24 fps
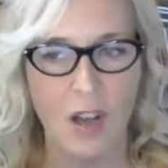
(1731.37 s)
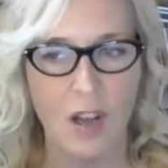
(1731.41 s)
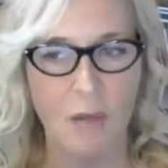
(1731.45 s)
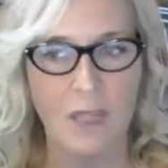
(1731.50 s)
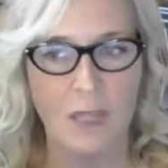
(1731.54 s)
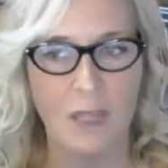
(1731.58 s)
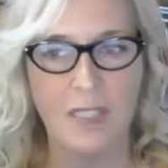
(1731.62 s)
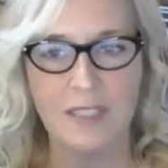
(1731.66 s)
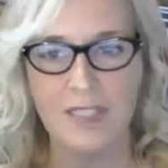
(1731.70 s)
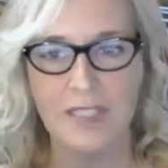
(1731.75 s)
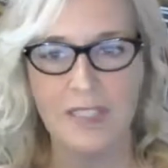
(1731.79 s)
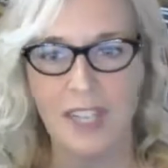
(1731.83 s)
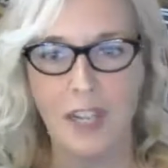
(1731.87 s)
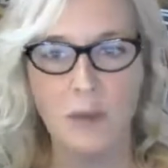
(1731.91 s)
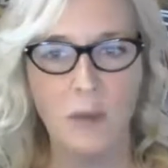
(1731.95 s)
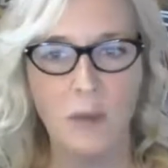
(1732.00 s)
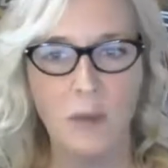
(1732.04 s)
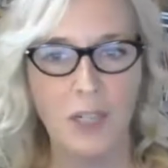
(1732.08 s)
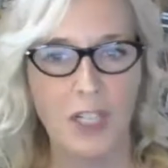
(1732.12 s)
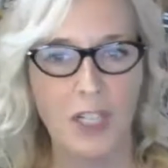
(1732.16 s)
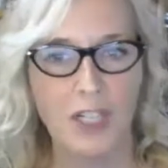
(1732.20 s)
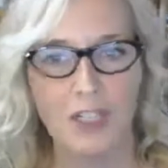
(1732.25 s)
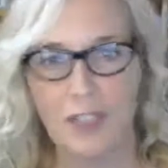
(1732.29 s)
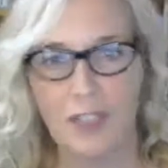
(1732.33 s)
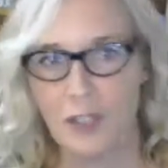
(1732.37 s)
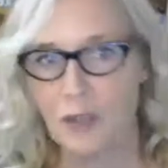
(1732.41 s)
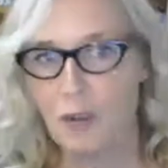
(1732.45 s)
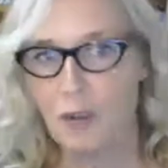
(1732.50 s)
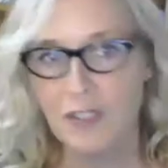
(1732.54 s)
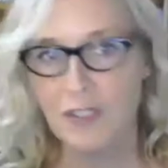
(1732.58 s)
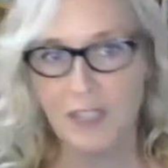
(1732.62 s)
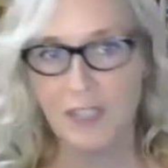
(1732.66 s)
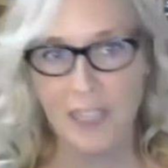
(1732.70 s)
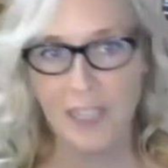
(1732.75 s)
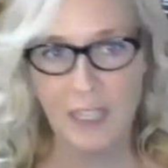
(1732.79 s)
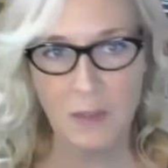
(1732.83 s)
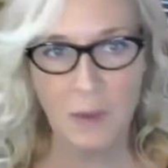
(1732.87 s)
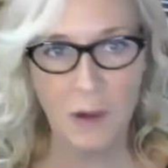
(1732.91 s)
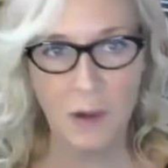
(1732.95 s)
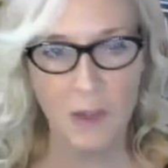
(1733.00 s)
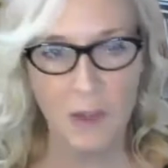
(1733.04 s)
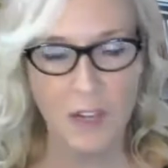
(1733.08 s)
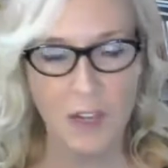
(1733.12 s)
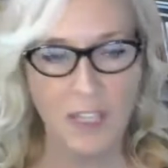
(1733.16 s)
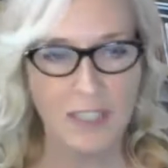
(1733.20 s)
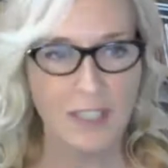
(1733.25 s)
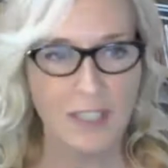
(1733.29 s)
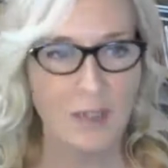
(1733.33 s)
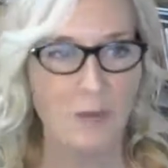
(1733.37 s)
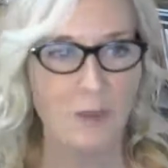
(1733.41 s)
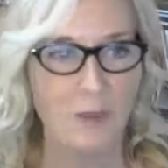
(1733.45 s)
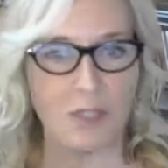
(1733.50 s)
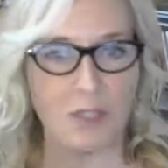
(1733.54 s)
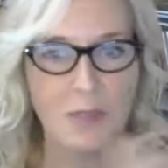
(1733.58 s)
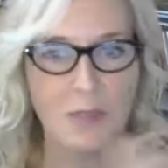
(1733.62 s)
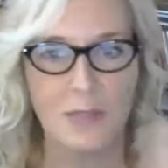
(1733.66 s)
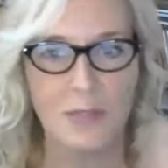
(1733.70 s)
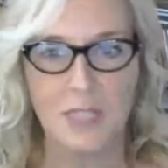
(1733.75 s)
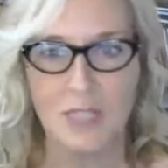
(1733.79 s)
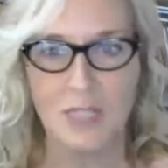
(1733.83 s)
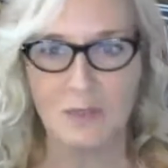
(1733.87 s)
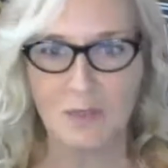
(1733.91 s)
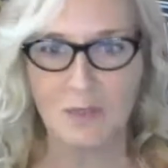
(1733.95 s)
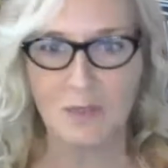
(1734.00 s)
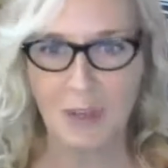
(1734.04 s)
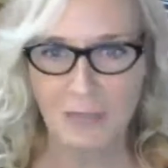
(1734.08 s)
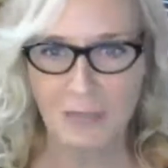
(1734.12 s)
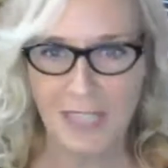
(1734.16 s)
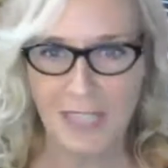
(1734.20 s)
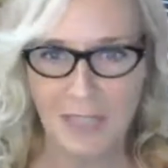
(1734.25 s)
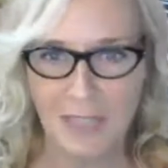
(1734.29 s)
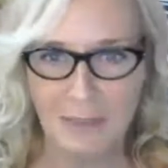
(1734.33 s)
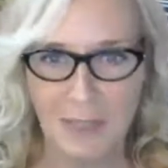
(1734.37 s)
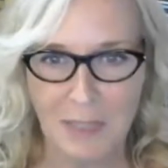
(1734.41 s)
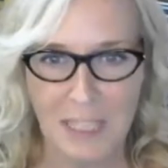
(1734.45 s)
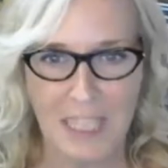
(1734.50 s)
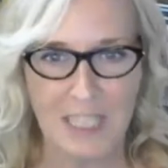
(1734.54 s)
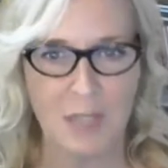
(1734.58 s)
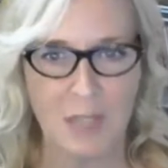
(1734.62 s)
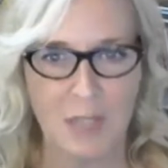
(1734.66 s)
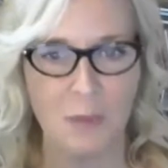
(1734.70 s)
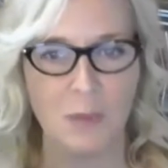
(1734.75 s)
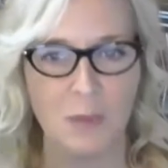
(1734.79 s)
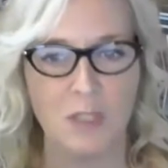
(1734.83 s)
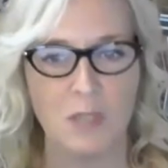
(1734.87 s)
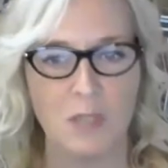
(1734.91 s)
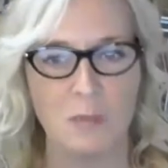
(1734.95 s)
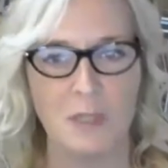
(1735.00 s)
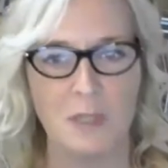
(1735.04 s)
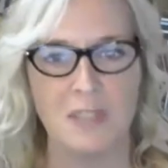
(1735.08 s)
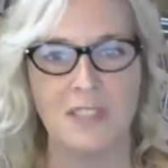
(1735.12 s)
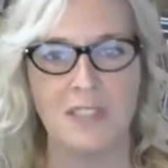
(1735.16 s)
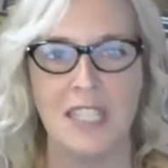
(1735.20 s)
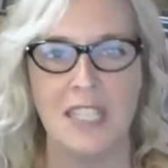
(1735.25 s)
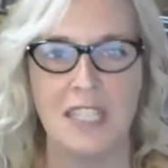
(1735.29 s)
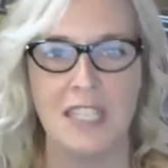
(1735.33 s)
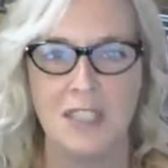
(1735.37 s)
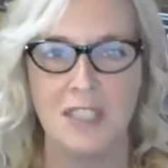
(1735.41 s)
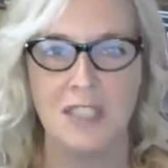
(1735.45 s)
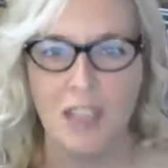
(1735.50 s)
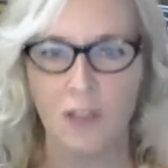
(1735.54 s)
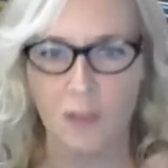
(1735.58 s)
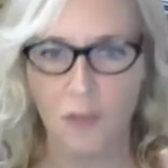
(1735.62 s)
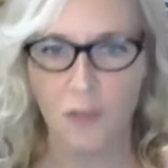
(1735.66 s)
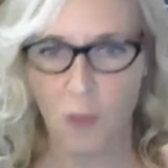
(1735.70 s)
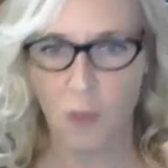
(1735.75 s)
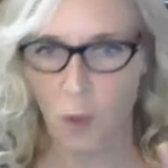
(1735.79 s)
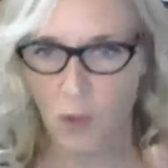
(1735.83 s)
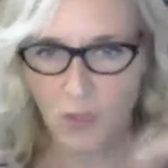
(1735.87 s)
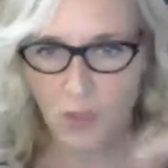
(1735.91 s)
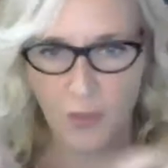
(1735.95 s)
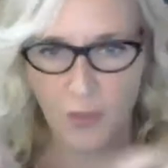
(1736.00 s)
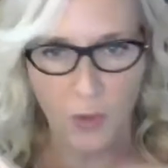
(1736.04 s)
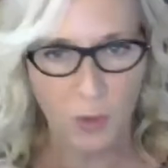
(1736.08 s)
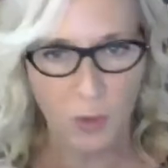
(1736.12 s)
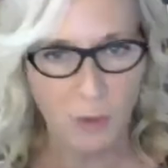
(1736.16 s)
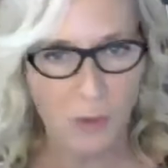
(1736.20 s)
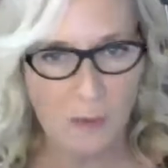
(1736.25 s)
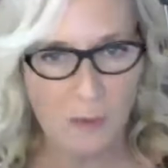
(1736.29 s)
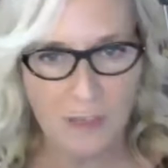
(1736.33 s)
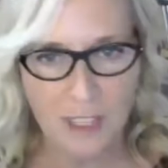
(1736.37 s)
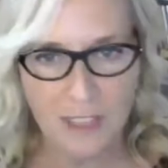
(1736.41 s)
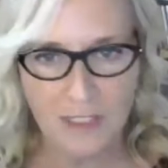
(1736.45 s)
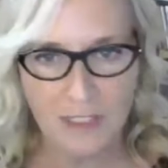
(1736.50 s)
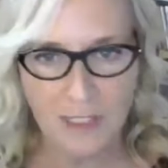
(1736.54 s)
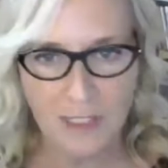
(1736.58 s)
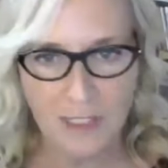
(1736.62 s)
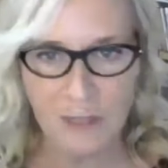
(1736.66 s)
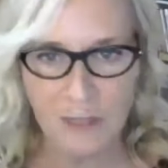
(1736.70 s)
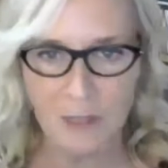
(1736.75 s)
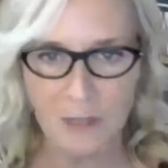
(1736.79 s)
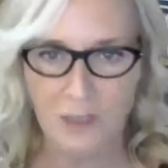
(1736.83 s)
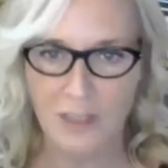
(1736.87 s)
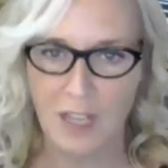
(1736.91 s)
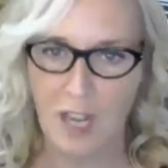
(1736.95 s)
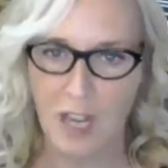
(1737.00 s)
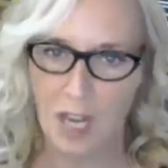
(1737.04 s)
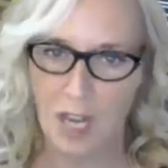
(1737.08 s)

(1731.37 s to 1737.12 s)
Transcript: Because I don't want to cut across anyone. I don't want to interrupt anybody. I don't want to be seen as that forceful woman who's